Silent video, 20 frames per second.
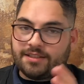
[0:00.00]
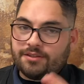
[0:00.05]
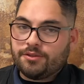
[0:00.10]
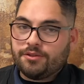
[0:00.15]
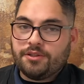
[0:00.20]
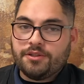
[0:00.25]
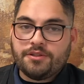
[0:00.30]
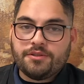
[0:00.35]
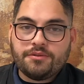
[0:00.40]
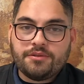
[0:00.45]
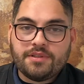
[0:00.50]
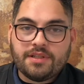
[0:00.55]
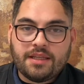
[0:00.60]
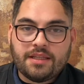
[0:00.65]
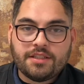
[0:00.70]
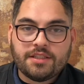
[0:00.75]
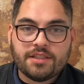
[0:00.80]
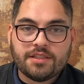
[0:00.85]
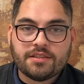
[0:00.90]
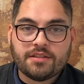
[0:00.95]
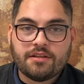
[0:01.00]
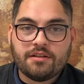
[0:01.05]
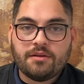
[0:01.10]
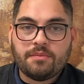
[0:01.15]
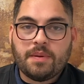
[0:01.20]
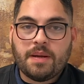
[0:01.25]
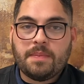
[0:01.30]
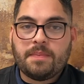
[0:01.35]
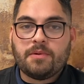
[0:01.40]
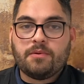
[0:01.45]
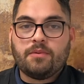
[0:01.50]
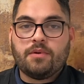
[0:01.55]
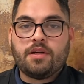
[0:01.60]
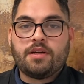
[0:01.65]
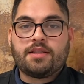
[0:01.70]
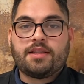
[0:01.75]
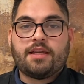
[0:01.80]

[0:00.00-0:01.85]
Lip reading: do your due diligence on your paperwork,